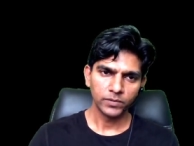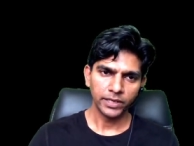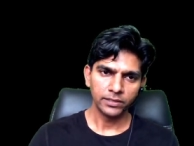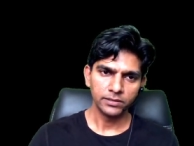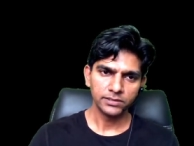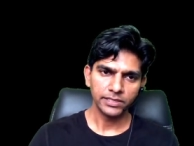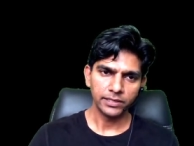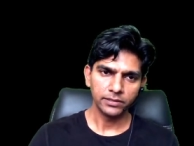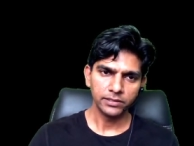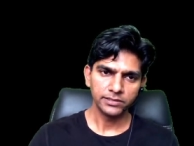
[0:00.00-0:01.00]
and this
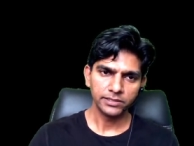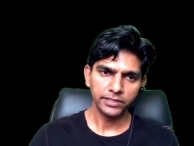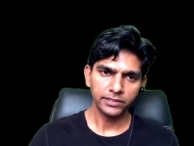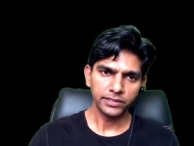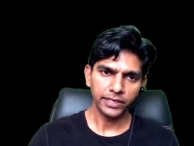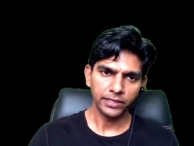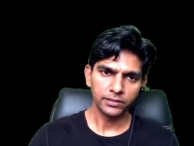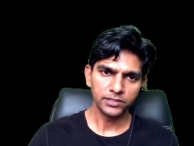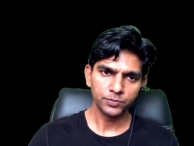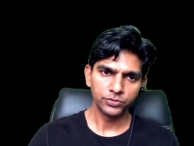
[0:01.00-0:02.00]
angle is theta,
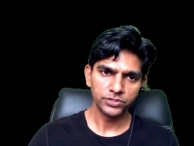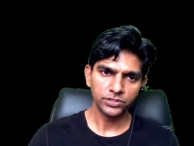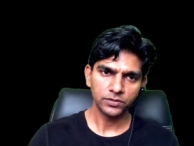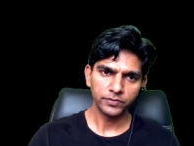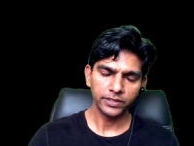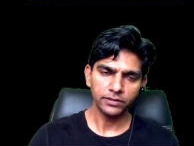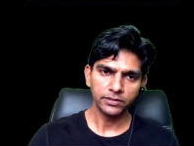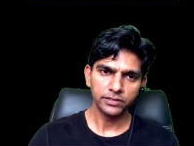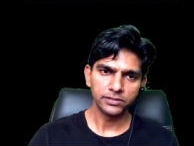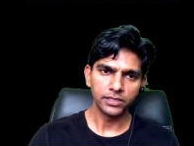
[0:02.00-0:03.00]
and this position vector
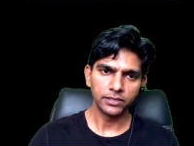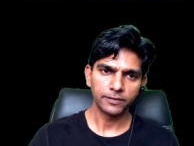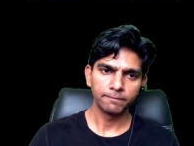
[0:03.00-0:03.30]
is r.